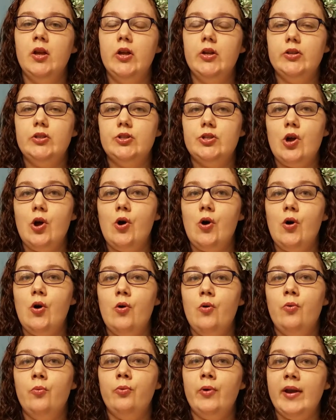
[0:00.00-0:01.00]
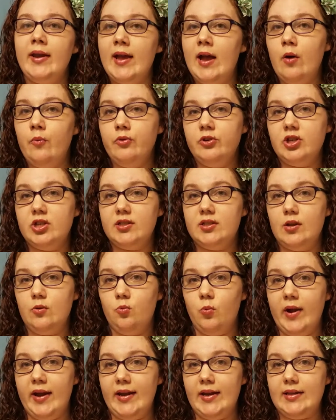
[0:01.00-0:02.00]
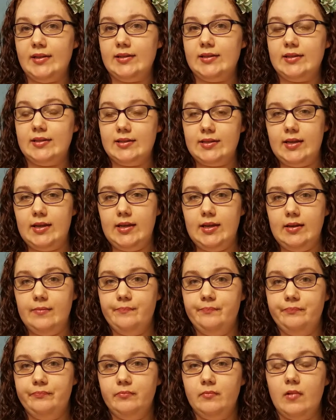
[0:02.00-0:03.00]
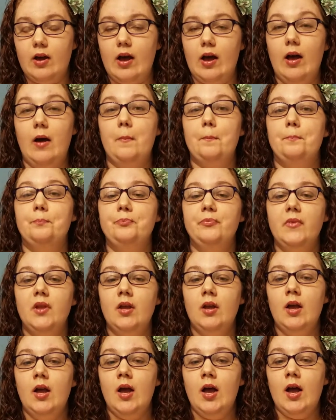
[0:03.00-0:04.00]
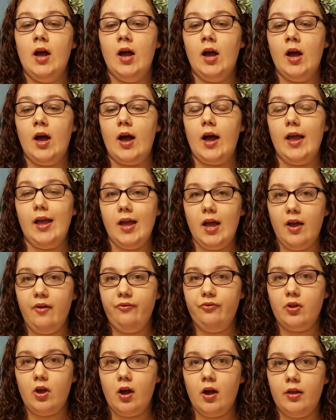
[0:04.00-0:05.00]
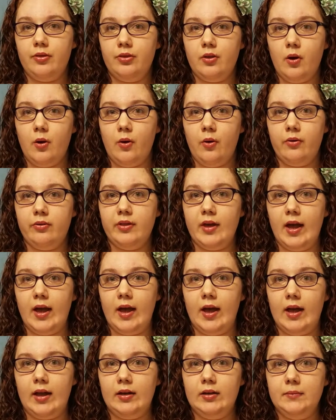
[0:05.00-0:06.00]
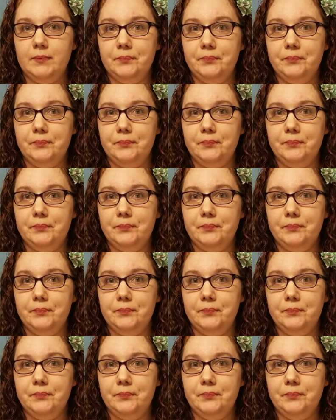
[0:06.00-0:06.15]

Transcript: So right now we're just in wait and see. Um, I have thought, though, that